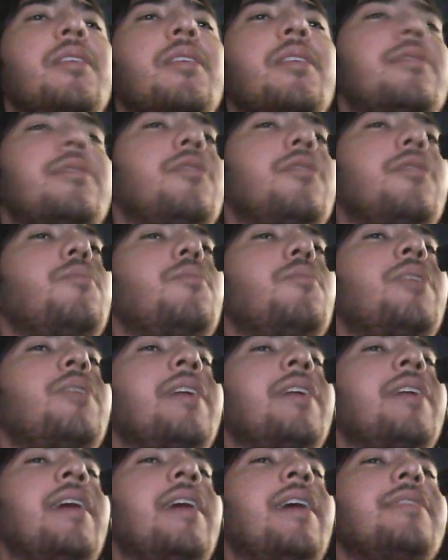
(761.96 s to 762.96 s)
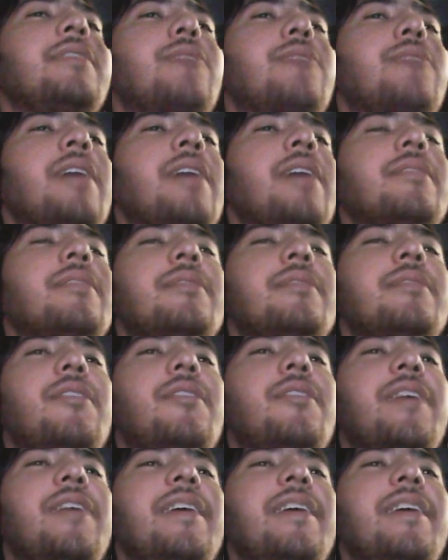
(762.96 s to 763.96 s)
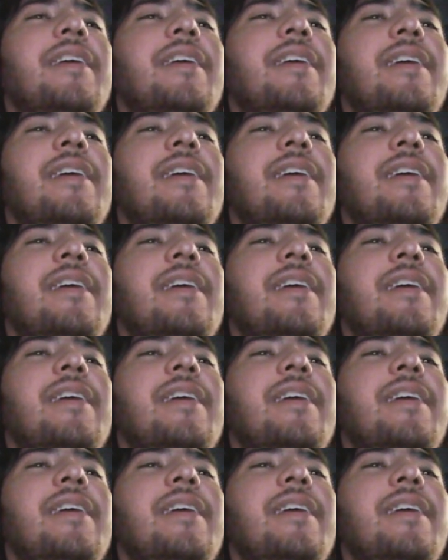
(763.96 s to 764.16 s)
So pretty nice, right? Okay.